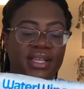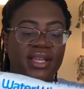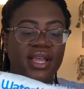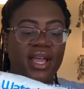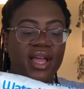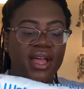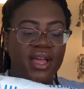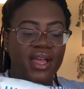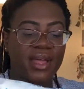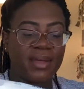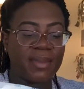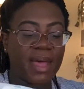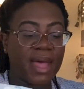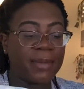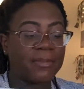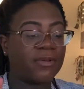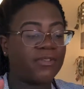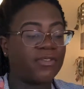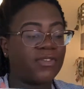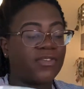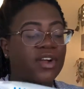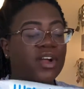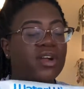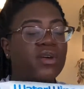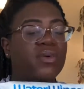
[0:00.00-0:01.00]
I
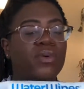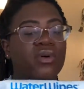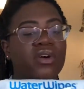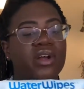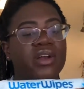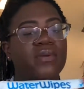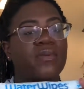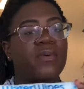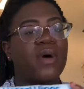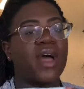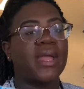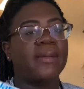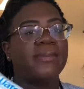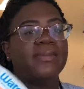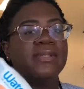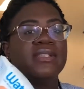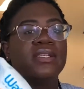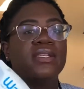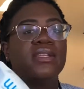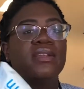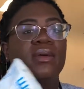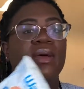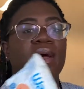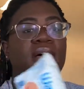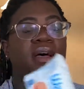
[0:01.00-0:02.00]
prefer water wipes.
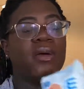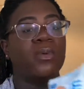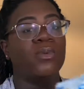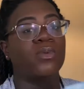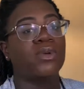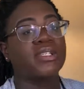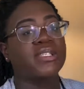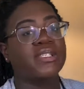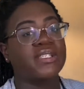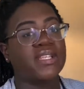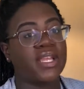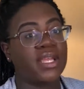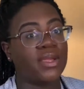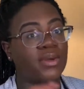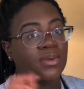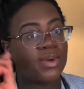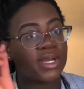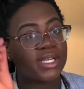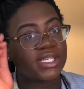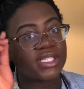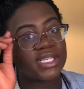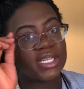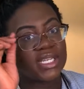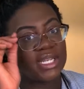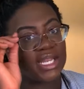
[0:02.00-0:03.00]
We'll see what
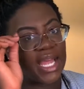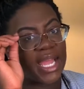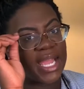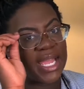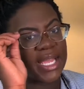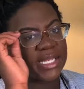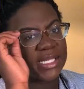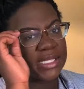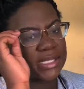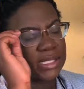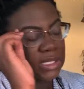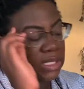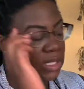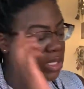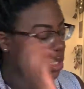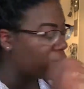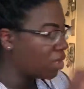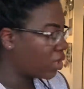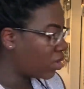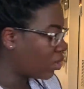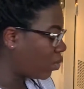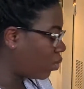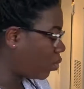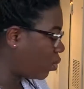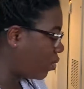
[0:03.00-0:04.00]
she likes
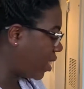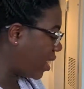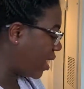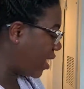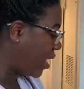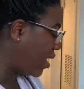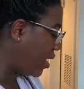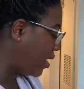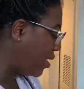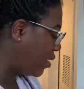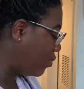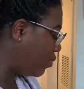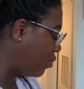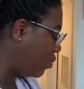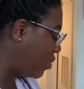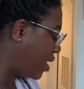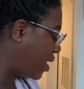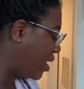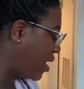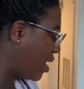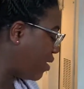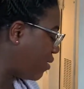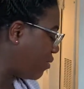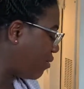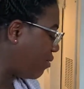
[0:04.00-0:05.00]
when we
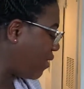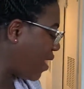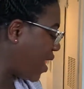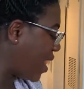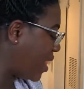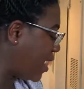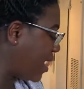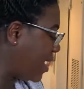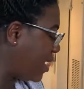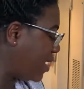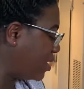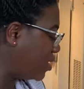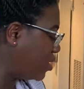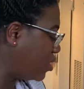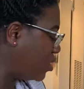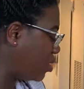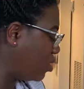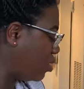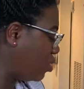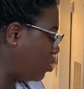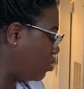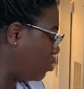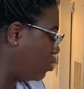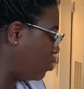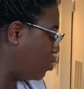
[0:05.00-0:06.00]
get ready
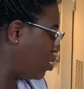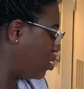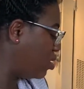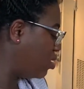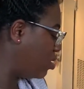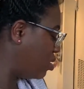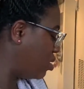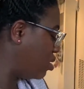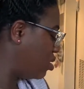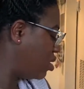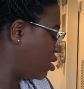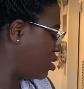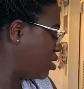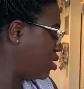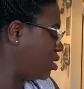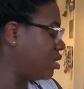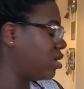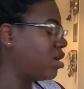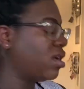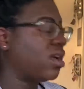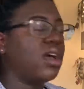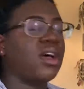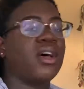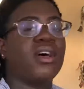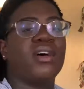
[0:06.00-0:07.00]
to
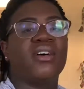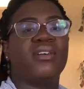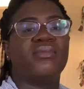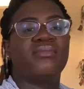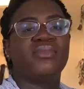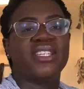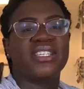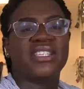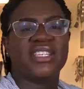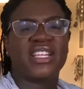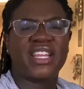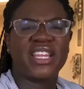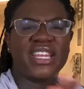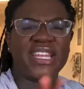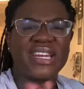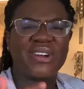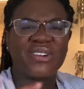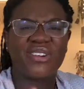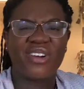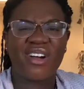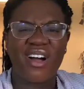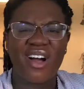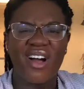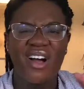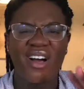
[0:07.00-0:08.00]
just clean her
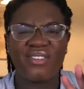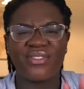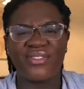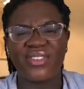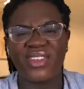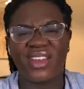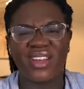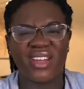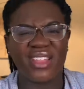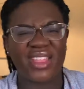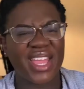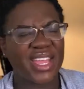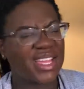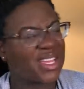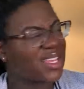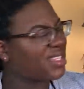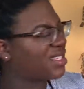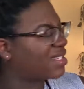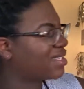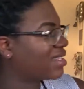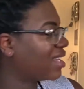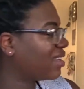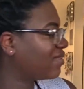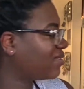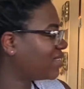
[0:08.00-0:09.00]
off and all that good
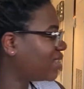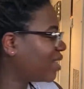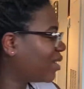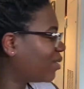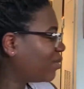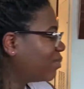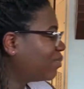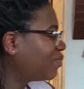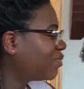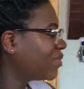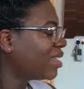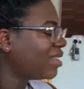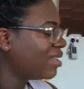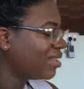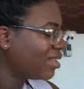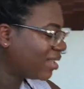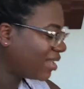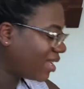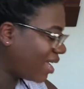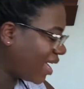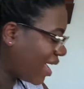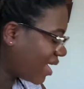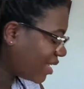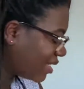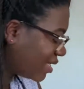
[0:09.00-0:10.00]
stuff. So
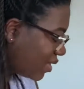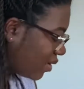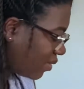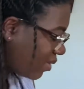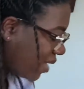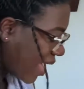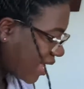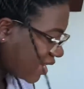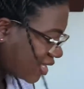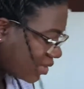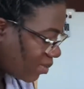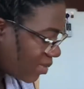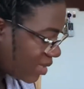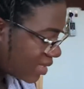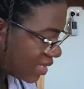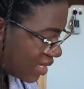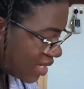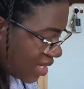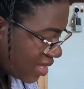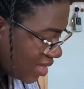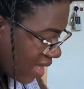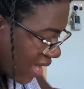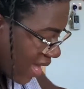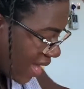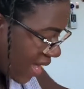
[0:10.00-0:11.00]
yeah, so that's what's in
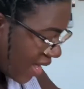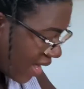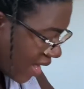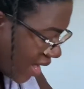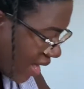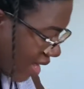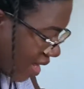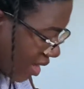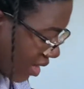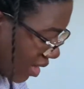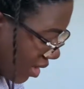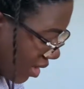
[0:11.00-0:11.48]
there.